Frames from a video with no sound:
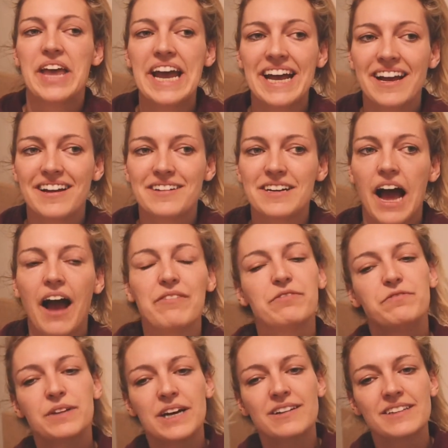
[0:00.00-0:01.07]
And I
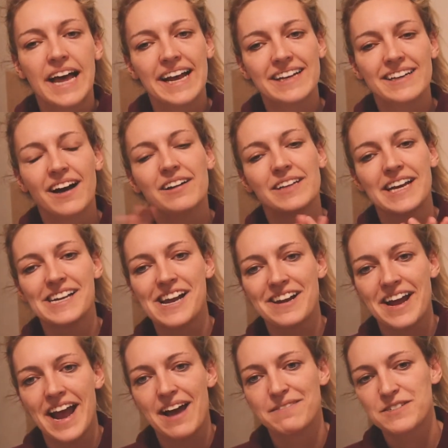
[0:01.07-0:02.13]
feel like Elena
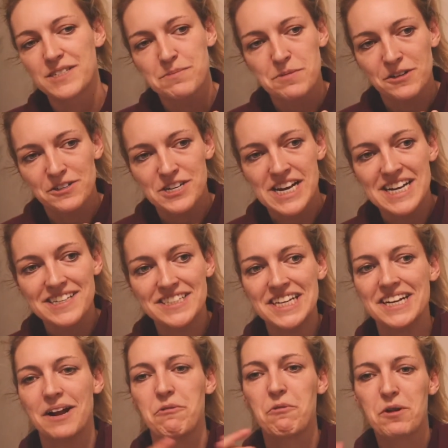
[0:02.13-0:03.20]
and I have similar tastes
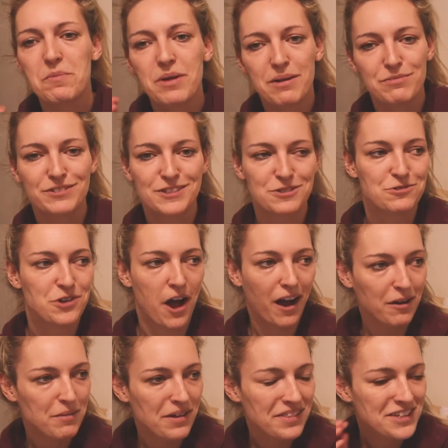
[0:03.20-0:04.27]
and I wanna be able to
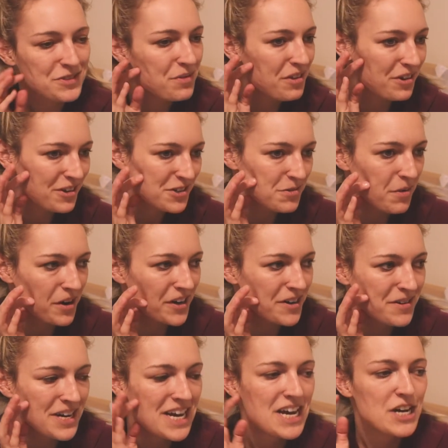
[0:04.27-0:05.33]
talk about this with her
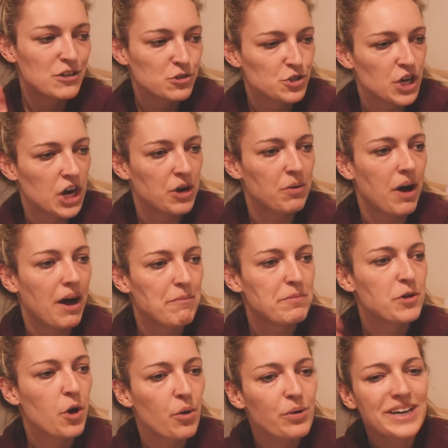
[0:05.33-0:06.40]
tomorrow. So
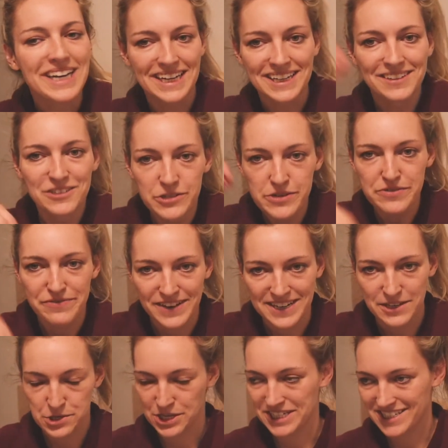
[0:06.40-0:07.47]
I'm going to
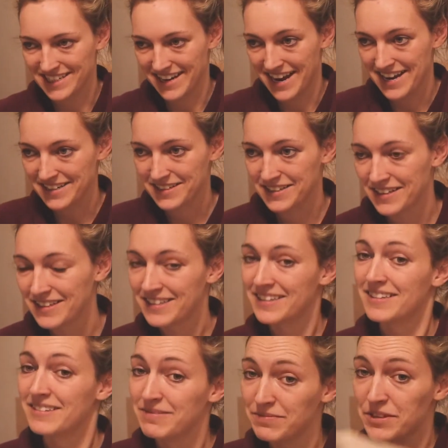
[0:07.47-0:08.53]
finish it tonight.
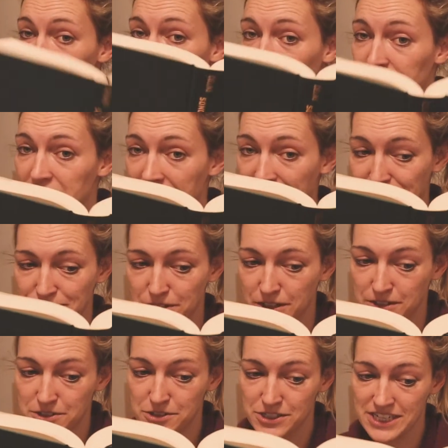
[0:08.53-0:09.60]
You heard it here
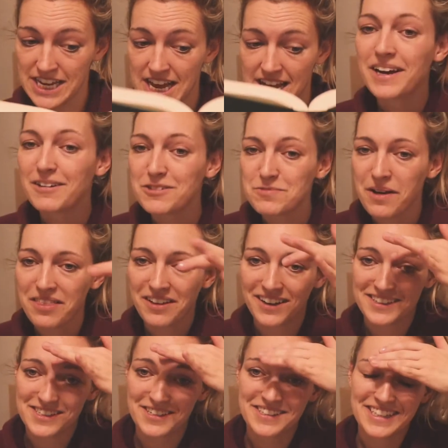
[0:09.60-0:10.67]
first. Here's my
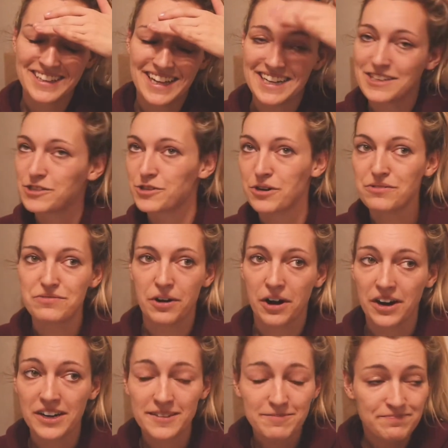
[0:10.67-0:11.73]
thoughts on it like so
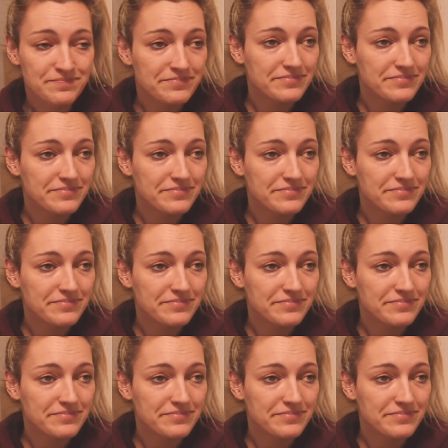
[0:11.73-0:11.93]
far.